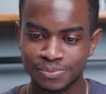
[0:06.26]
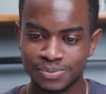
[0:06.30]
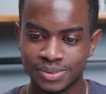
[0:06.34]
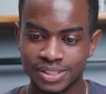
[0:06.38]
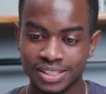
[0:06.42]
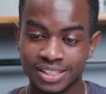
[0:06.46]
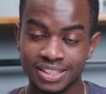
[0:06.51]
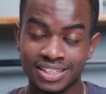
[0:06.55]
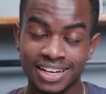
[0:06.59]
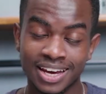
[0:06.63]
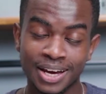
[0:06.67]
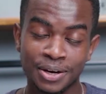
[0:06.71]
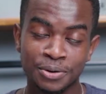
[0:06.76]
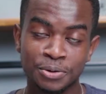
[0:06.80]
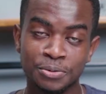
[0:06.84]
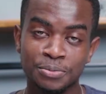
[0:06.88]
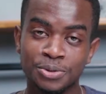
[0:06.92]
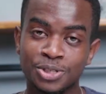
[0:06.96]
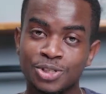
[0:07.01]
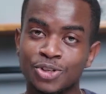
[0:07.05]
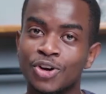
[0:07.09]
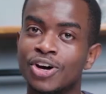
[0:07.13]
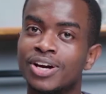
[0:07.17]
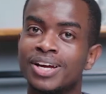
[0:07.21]
Today we'll
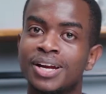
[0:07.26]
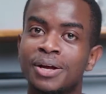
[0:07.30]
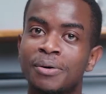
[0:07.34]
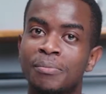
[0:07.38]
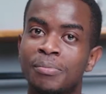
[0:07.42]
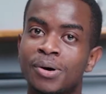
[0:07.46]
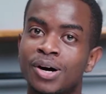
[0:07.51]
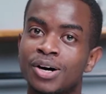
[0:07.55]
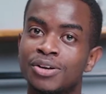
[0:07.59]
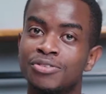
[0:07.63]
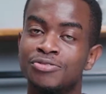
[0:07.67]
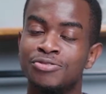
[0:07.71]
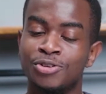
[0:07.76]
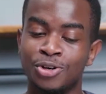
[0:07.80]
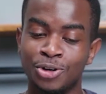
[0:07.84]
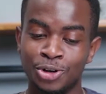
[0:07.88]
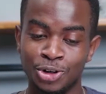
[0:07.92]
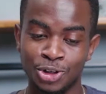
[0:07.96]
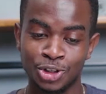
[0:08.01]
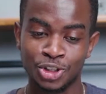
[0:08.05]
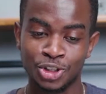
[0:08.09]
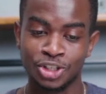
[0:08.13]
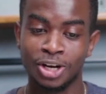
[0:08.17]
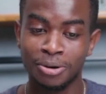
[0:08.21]
be talking about
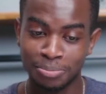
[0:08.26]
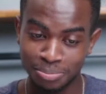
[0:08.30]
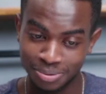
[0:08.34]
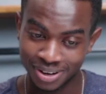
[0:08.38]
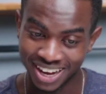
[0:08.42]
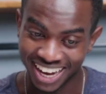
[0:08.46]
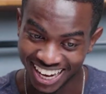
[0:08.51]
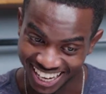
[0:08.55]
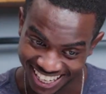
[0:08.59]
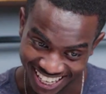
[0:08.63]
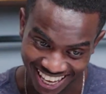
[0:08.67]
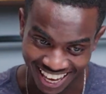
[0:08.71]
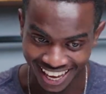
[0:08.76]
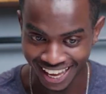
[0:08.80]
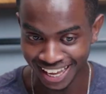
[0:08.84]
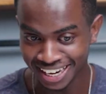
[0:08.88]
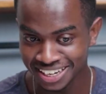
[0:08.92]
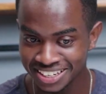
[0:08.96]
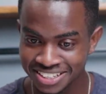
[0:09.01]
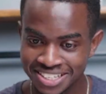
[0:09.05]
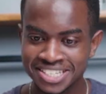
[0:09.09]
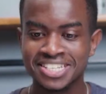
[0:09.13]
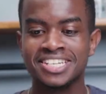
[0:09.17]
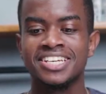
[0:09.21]
Photoshop
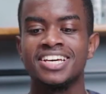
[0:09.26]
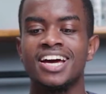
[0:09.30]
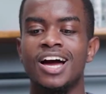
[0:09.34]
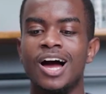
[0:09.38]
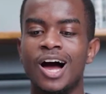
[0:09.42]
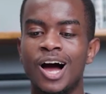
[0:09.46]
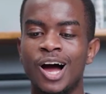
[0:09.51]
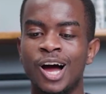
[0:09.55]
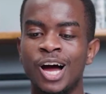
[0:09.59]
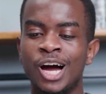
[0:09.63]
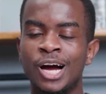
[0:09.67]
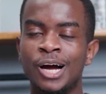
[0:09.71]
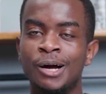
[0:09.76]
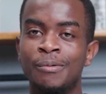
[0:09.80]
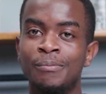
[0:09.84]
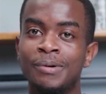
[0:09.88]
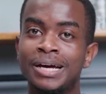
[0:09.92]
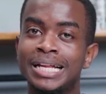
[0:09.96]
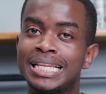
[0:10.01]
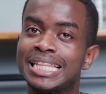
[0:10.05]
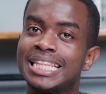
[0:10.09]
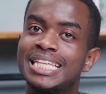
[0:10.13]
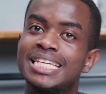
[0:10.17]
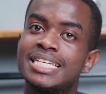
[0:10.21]
again.
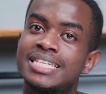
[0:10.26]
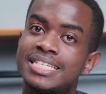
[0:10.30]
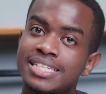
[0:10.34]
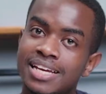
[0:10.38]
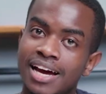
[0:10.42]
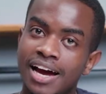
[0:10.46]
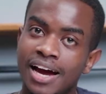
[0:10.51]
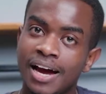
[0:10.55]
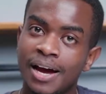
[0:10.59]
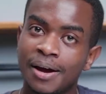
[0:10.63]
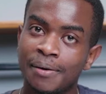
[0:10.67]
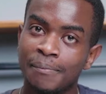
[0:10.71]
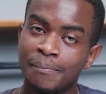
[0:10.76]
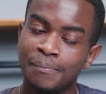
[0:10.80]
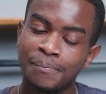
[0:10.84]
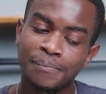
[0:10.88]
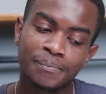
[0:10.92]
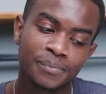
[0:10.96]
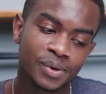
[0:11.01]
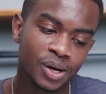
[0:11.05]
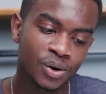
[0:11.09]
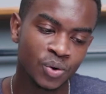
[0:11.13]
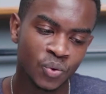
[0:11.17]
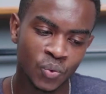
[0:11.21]
And this time
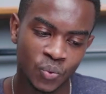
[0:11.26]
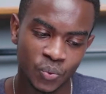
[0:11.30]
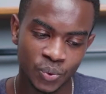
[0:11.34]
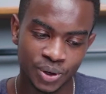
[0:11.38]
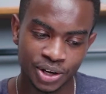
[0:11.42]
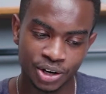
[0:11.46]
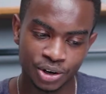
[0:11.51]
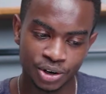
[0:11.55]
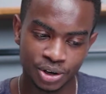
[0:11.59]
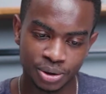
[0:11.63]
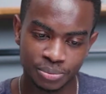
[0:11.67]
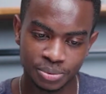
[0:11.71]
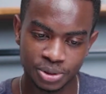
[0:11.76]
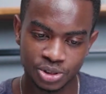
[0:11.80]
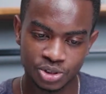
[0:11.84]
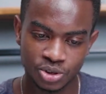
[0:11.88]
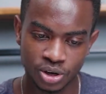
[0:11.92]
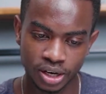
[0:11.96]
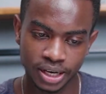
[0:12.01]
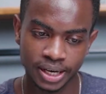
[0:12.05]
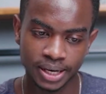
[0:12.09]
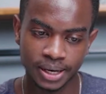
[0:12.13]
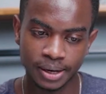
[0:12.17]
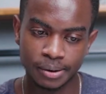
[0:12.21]
we are going to be
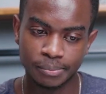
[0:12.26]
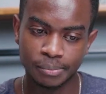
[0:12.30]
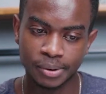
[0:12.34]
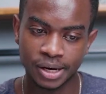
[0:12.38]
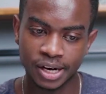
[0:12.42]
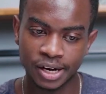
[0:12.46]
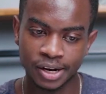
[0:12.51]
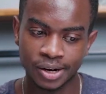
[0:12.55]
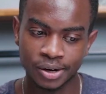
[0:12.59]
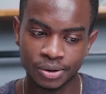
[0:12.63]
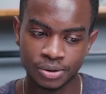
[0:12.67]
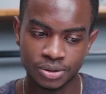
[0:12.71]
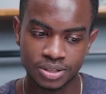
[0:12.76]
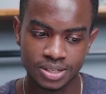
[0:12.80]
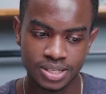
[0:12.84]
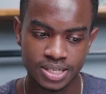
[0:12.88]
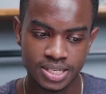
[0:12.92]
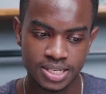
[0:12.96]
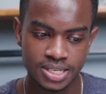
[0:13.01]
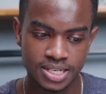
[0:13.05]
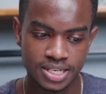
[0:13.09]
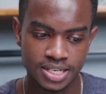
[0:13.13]
talking about